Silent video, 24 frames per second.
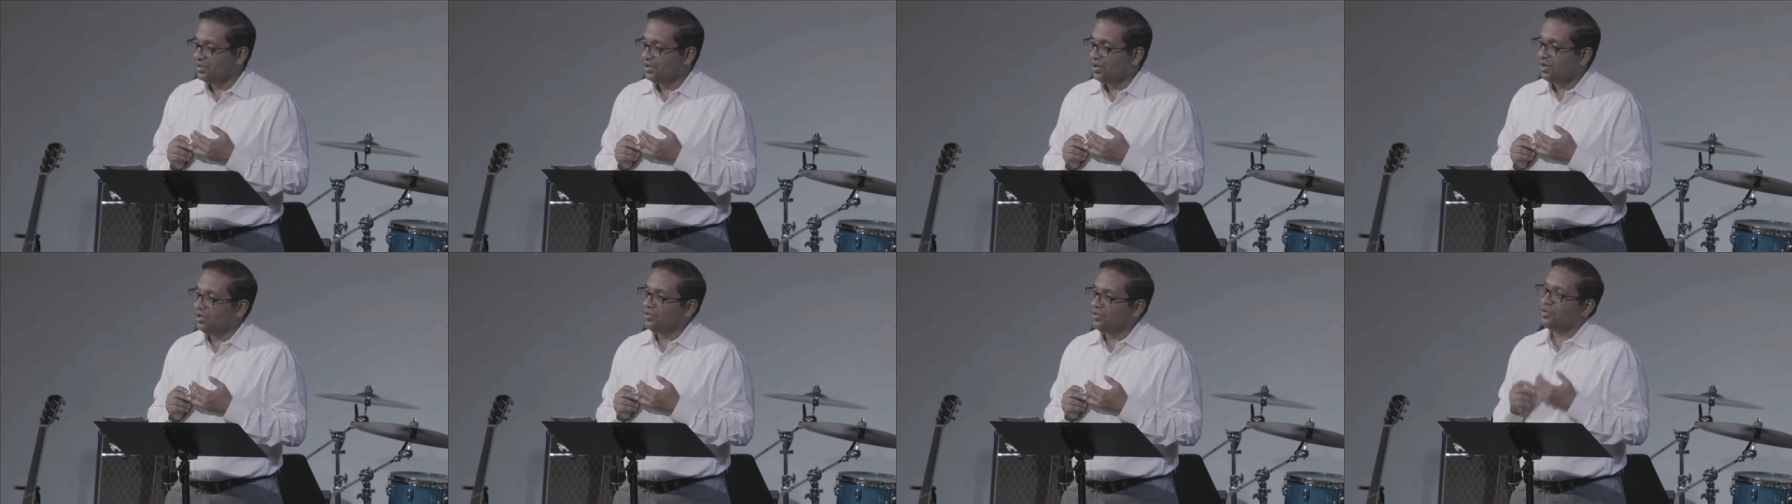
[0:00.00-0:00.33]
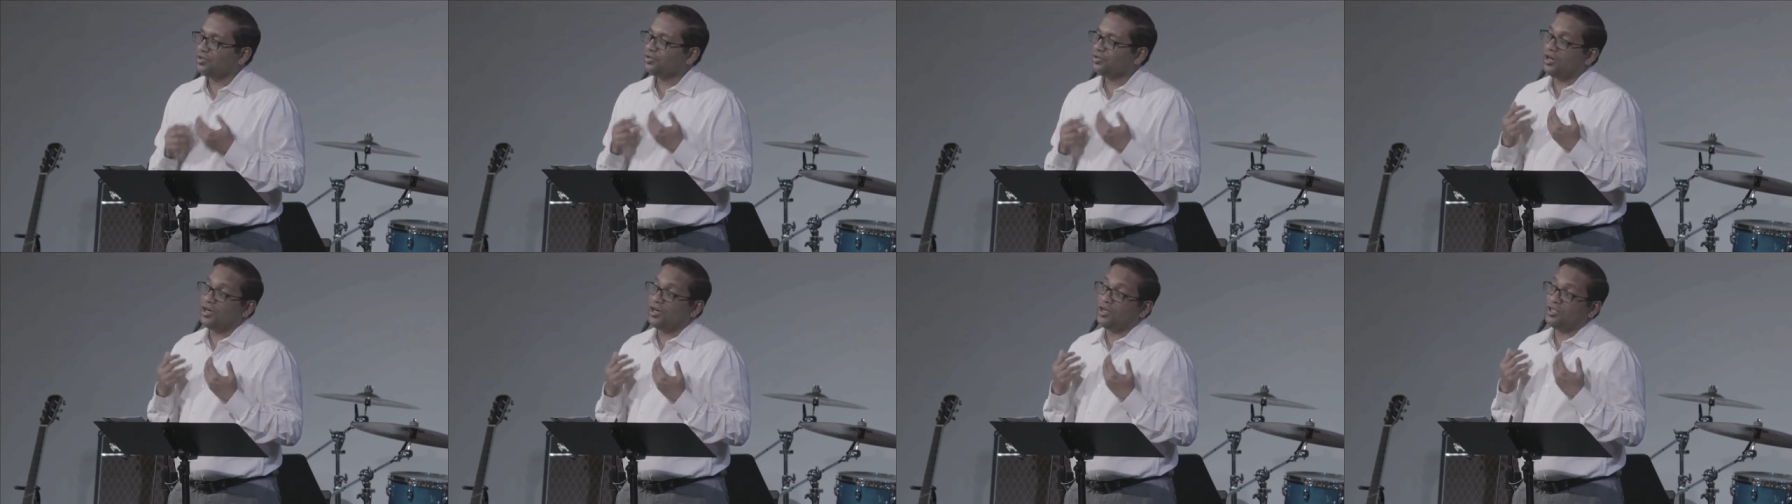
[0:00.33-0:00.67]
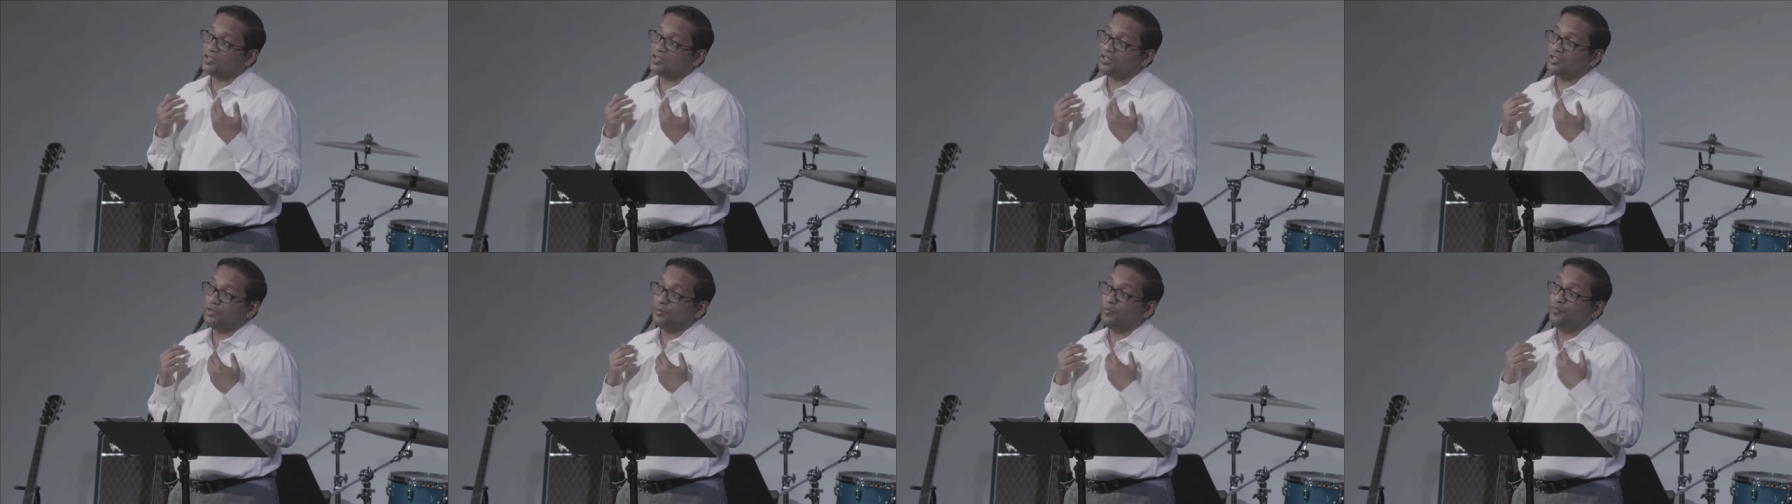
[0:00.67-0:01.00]
On the
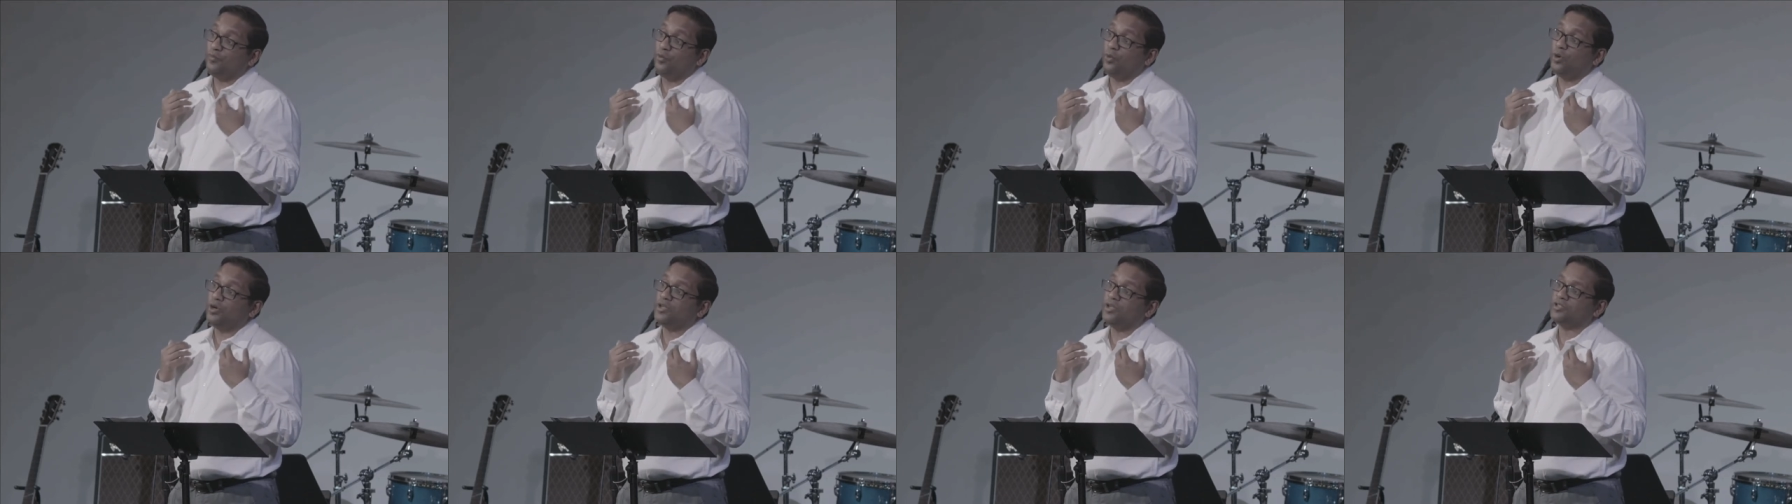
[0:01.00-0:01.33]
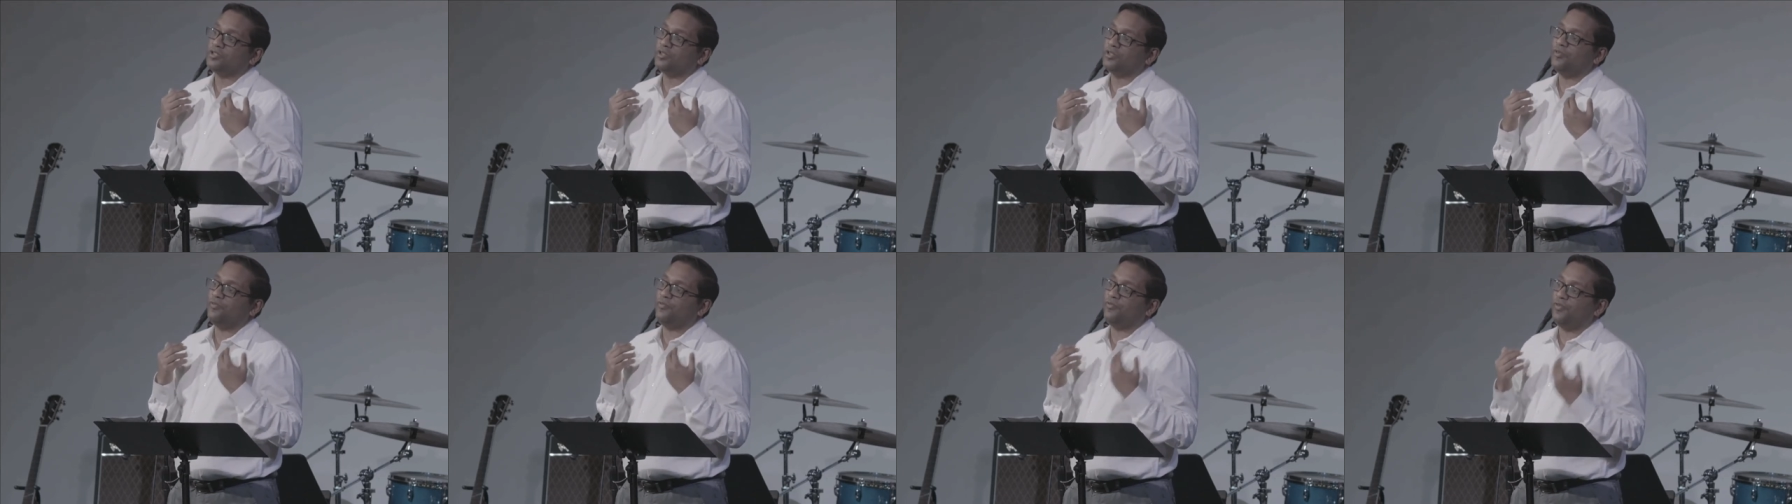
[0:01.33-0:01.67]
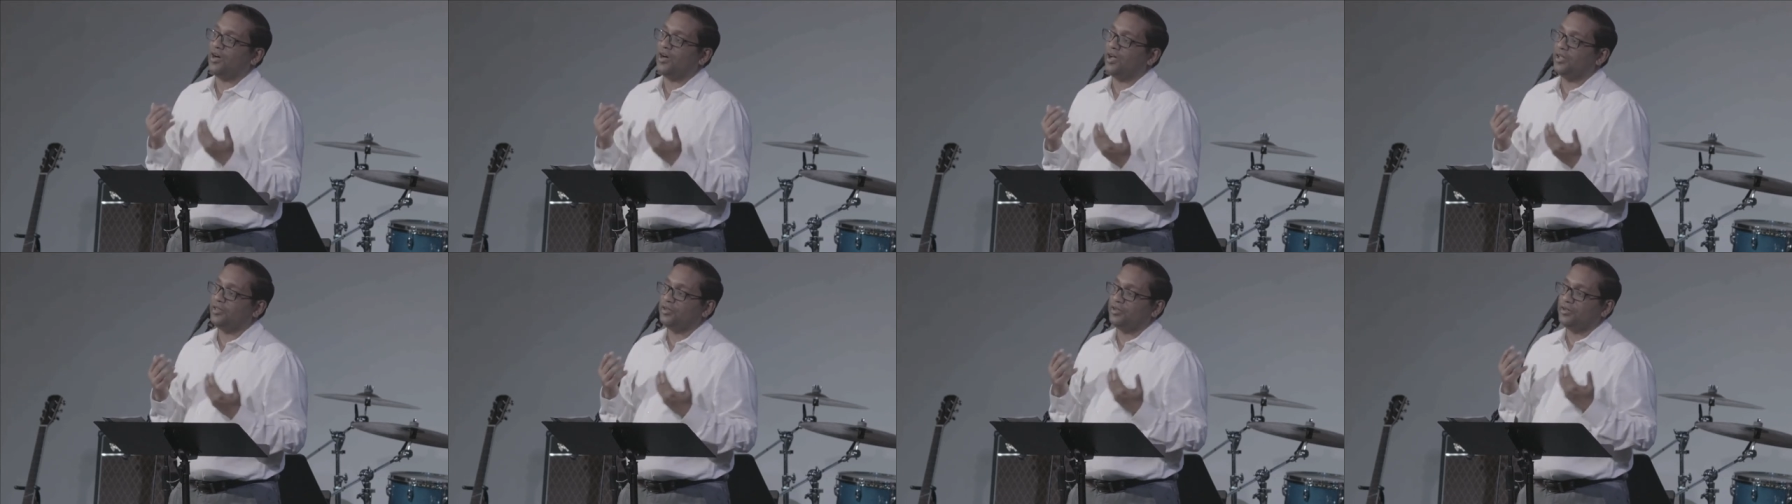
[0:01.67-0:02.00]
cross, the voice of the
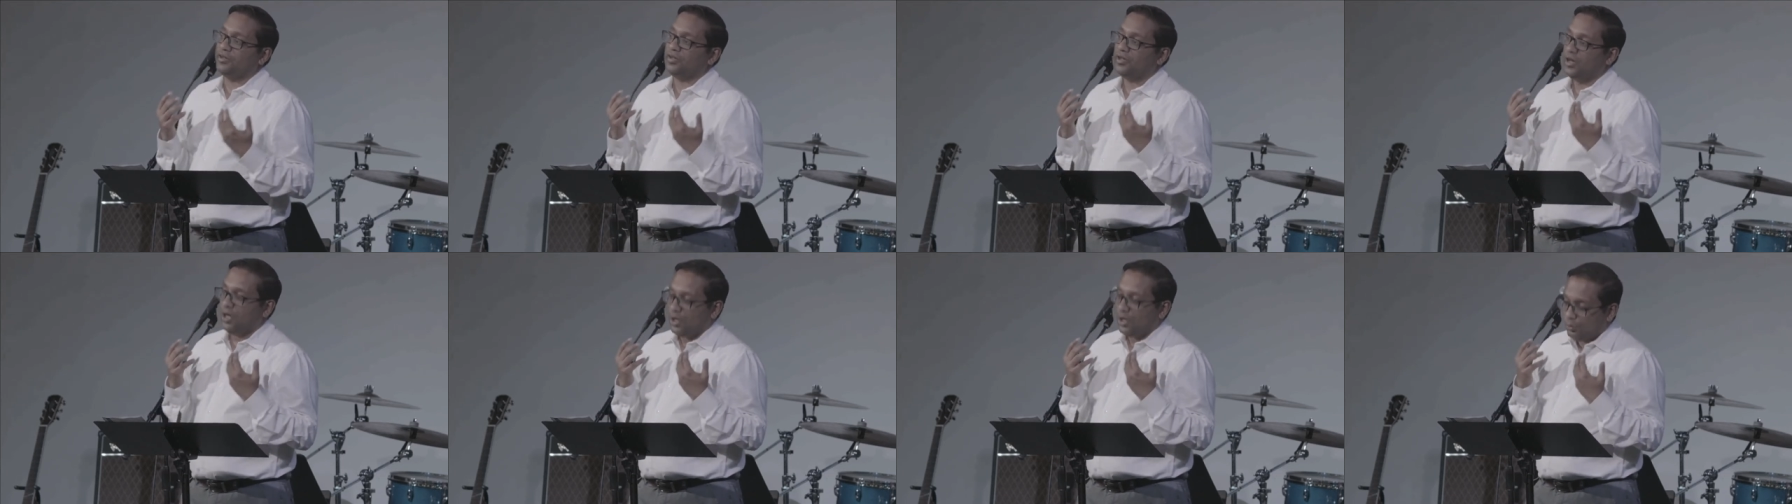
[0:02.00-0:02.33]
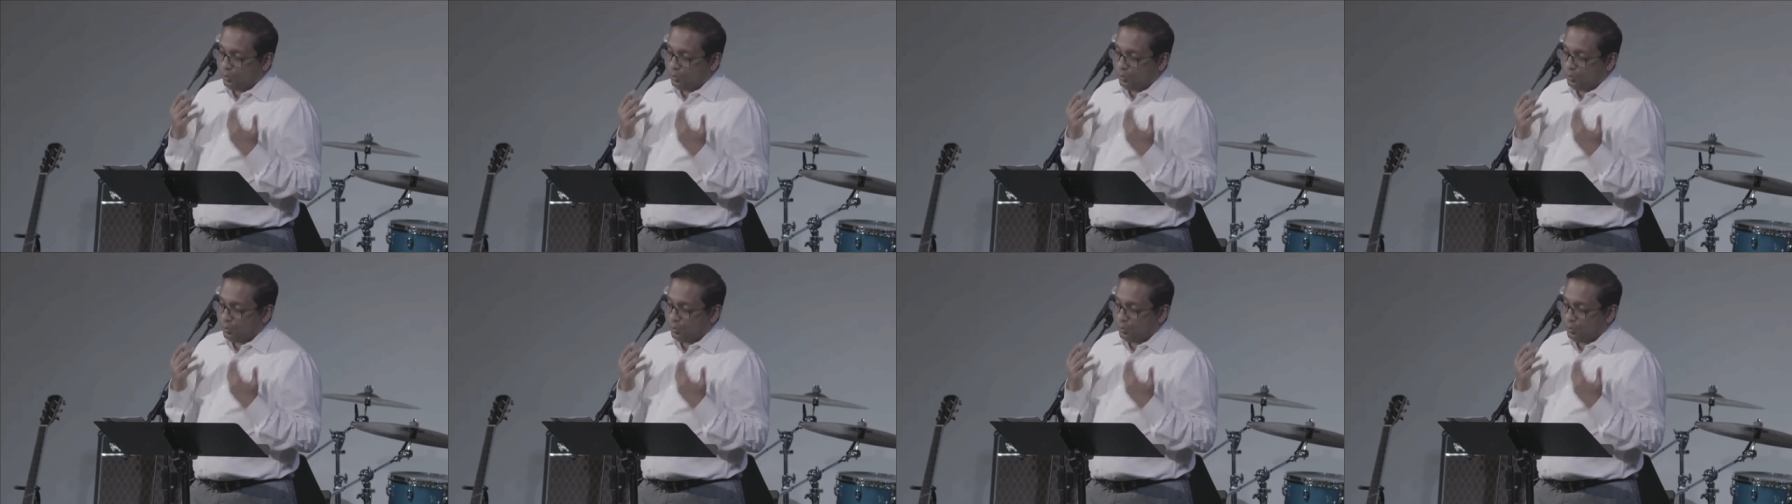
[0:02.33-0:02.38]
Father